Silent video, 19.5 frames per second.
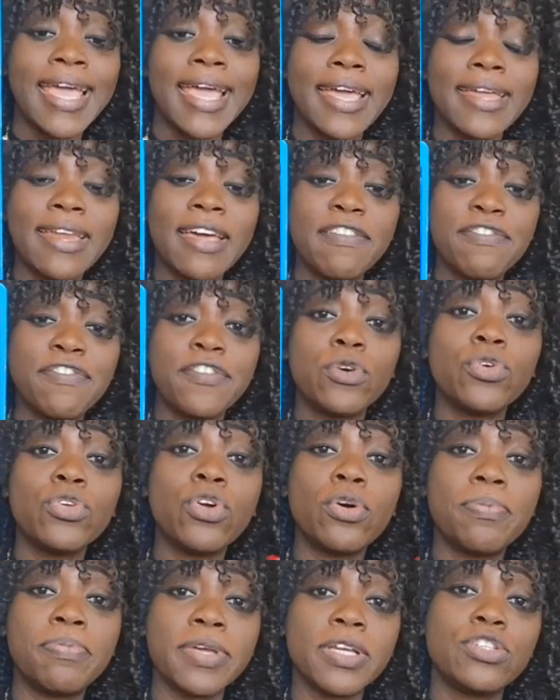and i feel
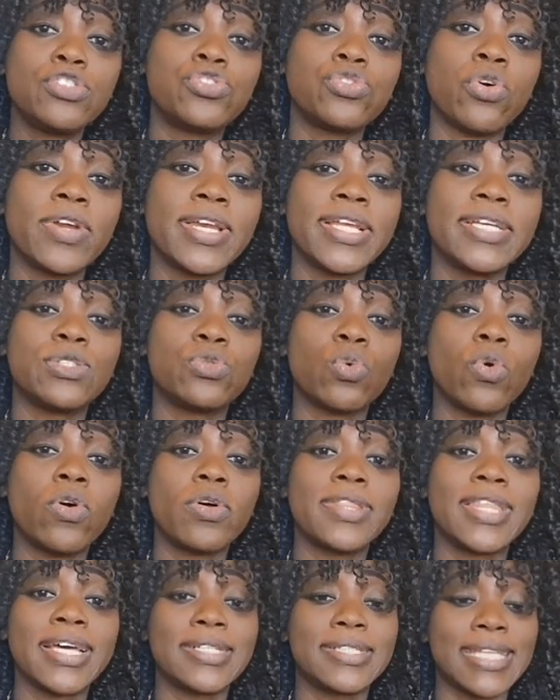you're being shown as
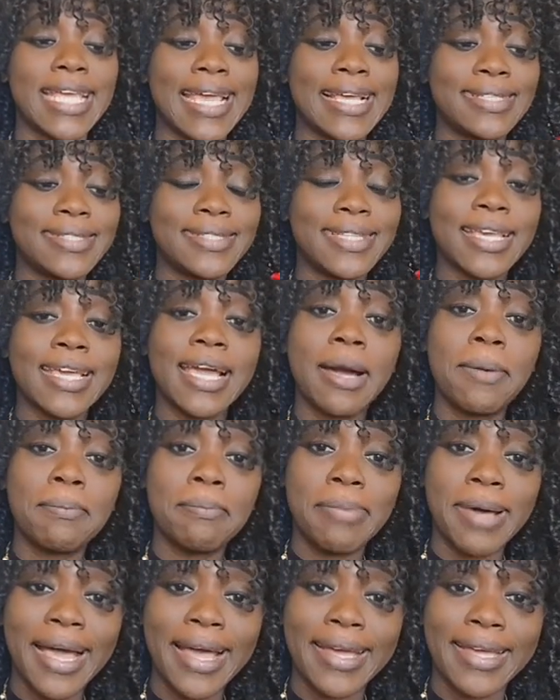well that as they come
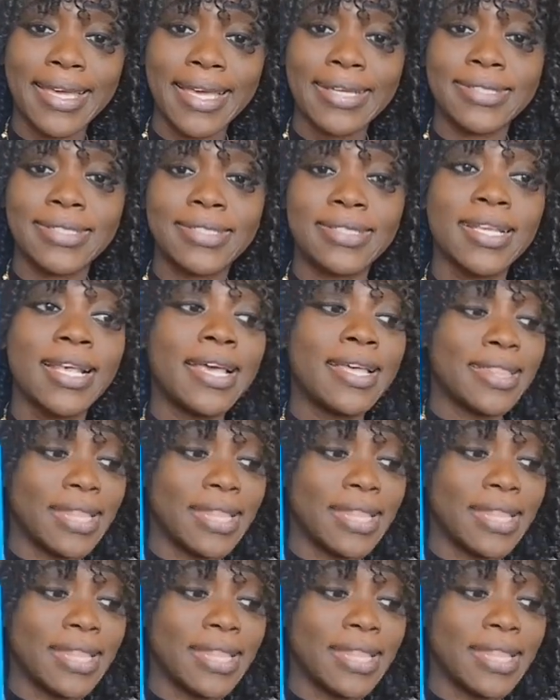back as